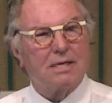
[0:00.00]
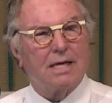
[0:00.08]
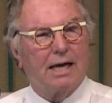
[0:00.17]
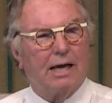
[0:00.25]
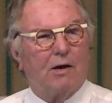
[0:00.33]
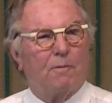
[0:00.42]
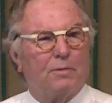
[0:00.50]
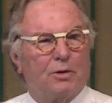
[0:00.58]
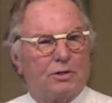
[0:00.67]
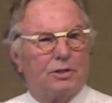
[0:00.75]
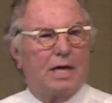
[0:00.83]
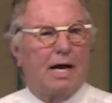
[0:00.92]
Help
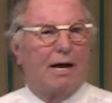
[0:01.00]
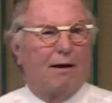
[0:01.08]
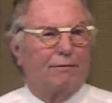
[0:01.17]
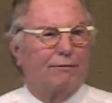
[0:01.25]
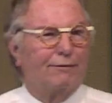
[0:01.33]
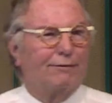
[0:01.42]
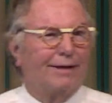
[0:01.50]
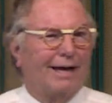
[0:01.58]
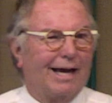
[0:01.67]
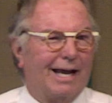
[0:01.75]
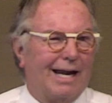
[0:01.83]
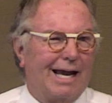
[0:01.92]
yourself.
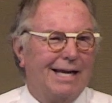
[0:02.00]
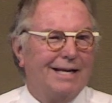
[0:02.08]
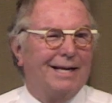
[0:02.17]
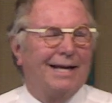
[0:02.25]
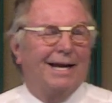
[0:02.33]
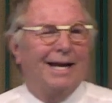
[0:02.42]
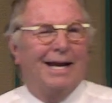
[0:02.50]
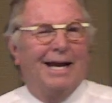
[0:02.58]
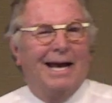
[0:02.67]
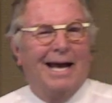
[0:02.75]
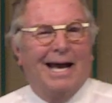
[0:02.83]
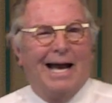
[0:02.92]
And I,
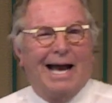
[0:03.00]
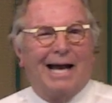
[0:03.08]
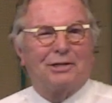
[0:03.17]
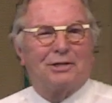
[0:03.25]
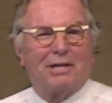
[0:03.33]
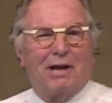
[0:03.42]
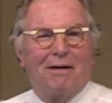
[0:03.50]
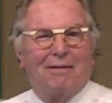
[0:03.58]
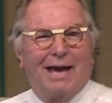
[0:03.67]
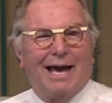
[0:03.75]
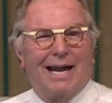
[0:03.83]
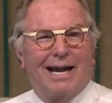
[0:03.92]
I saw
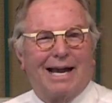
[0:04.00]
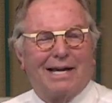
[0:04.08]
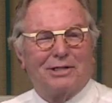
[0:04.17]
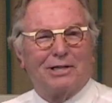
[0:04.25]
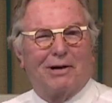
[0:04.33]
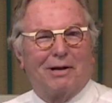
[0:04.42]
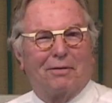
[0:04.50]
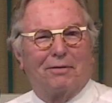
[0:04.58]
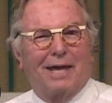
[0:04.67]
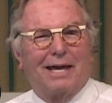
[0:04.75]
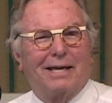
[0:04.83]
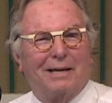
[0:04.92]
that and I started
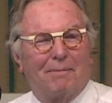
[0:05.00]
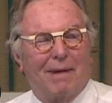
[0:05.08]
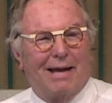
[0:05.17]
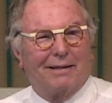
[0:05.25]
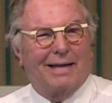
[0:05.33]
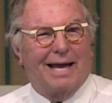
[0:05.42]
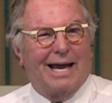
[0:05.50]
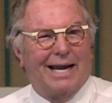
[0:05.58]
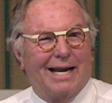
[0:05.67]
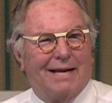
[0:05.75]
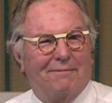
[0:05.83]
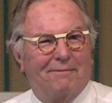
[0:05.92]
thinking about that.
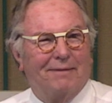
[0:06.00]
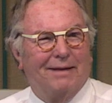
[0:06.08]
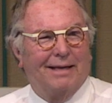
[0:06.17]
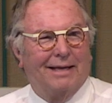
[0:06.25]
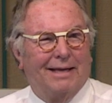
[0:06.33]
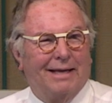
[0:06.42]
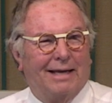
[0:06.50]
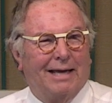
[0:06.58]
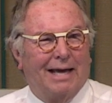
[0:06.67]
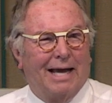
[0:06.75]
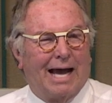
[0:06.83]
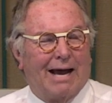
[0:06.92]
And
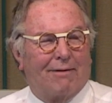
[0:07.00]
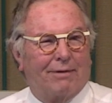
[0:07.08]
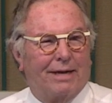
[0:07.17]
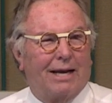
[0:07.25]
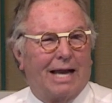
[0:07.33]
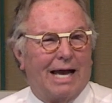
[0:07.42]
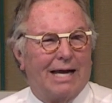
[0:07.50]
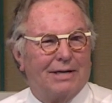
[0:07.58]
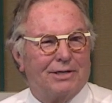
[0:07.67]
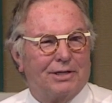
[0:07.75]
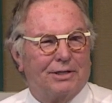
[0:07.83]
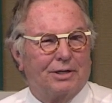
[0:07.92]
I
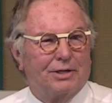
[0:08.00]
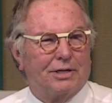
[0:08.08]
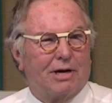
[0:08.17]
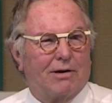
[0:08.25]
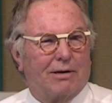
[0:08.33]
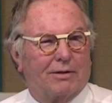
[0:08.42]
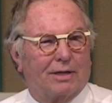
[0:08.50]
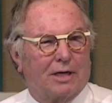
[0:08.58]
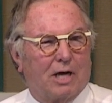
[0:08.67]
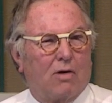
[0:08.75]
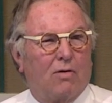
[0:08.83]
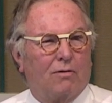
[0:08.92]
realized the dessert, the
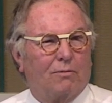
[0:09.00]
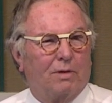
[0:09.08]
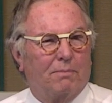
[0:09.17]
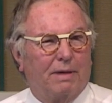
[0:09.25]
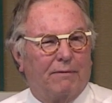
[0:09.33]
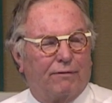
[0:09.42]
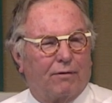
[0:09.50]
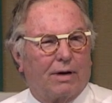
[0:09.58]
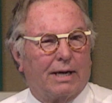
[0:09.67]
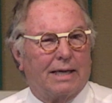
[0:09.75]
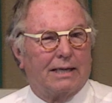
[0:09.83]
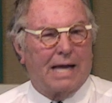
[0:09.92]
cone would be
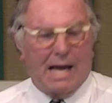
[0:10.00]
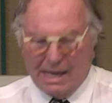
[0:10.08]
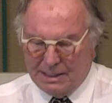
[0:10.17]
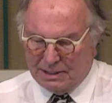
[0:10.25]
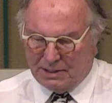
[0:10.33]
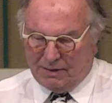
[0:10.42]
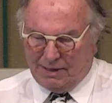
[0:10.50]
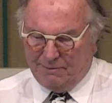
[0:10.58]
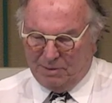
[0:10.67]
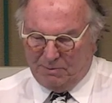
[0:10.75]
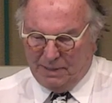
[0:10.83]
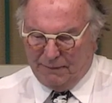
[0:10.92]
free and the ice cream
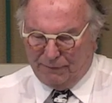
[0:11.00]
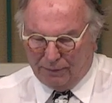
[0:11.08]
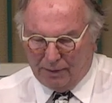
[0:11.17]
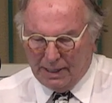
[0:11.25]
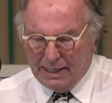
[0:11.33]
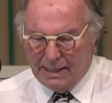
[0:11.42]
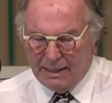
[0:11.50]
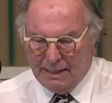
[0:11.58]
would be free